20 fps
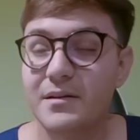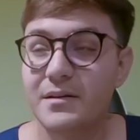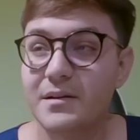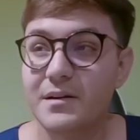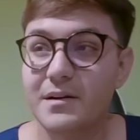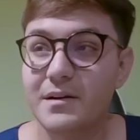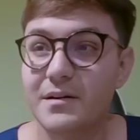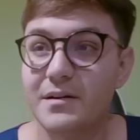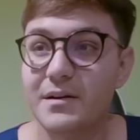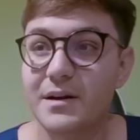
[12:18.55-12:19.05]

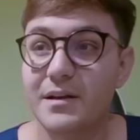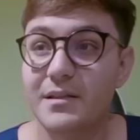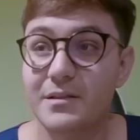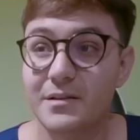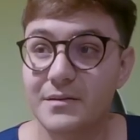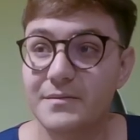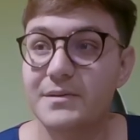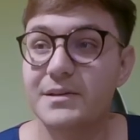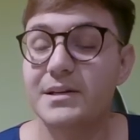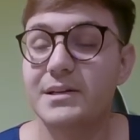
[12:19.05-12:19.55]
Uh, I
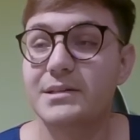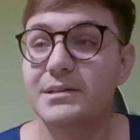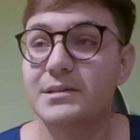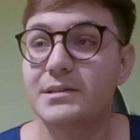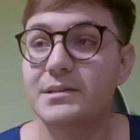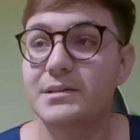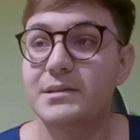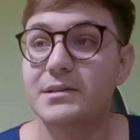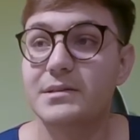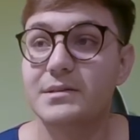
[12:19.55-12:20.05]
love it
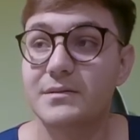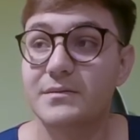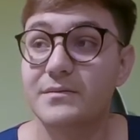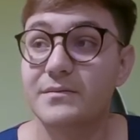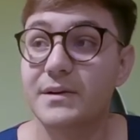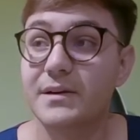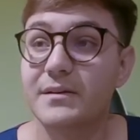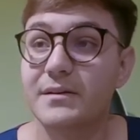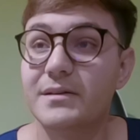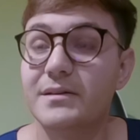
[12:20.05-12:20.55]
actually. It's a
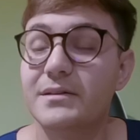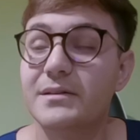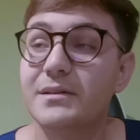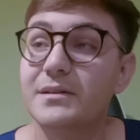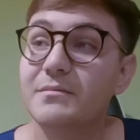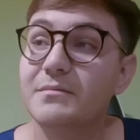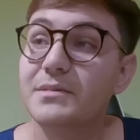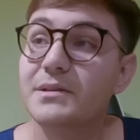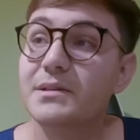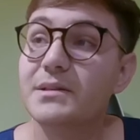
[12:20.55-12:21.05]
very good
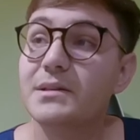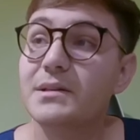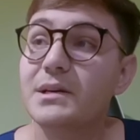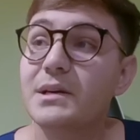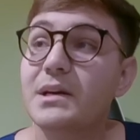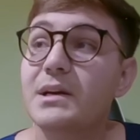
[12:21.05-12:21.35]
company.